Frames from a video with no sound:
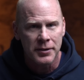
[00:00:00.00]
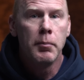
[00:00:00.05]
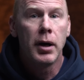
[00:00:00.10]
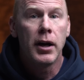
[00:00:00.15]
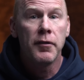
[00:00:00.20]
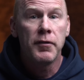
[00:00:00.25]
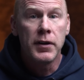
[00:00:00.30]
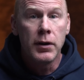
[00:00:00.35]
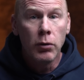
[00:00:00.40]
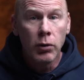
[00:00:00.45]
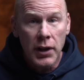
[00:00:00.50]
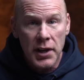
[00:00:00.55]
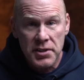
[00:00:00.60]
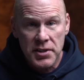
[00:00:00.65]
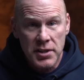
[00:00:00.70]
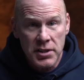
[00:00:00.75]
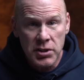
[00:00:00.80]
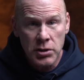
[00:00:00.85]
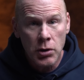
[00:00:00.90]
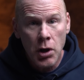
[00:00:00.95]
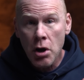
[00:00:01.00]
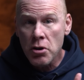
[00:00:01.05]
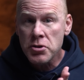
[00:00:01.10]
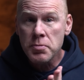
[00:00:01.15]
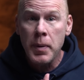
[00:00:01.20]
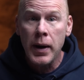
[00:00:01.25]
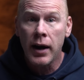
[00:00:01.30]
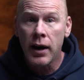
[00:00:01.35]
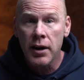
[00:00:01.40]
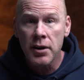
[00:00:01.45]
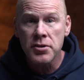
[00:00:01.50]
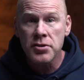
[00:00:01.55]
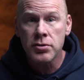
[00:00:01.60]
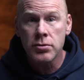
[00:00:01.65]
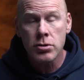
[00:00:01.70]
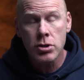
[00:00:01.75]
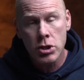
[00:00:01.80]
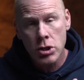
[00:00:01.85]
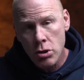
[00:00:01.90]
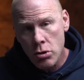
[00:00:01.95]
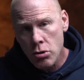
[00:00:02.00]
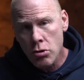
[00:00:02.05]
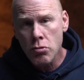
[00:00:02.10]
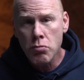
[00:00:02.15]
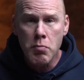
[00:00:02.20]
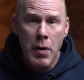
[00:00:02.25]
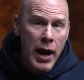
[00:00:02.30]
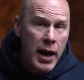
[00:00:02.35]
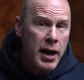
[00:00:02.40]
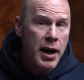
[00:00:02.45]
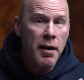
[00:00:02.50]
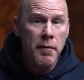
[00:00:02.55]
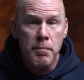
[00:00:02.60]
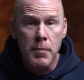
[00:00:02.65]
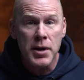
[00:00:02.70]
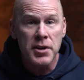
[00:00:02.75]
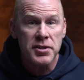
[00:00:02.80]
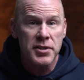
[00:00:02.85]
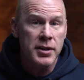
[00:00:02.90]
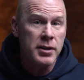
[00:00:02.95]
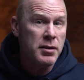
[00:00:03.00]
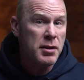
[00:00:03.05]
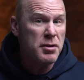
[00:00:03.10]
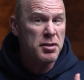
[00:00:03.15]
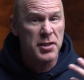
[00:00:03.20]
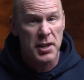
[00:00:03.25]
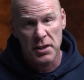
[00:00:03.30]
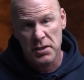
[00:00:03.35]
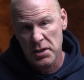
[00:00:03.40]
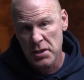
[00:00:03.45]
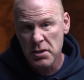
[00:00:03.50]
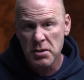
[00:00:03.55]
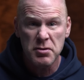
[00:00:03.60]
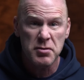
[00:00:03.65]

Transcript: But if you listen to those bears, you may have missed it in the sixes,